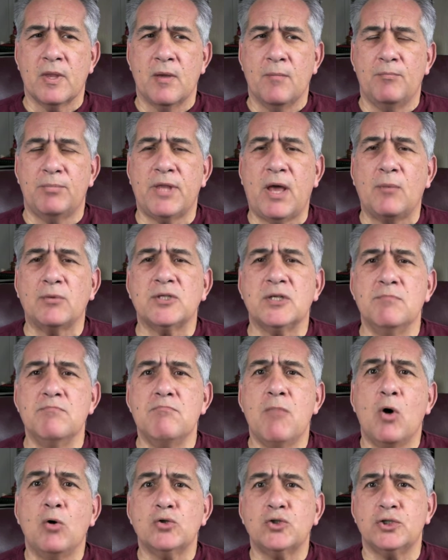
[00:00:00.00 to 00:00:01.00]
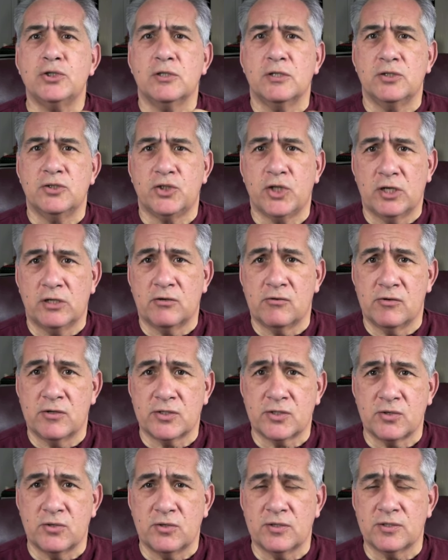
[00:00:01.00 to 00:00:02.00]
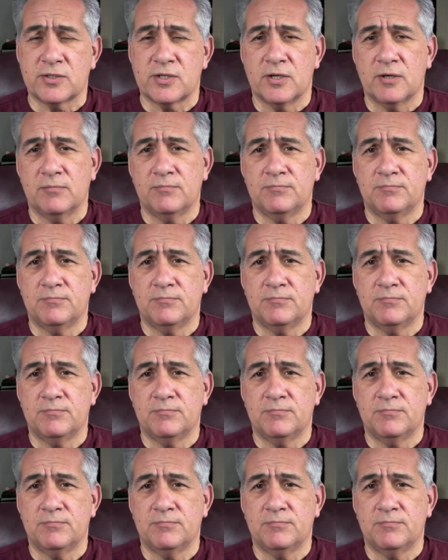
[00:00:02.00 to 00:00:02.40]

But I was emotionally generous also.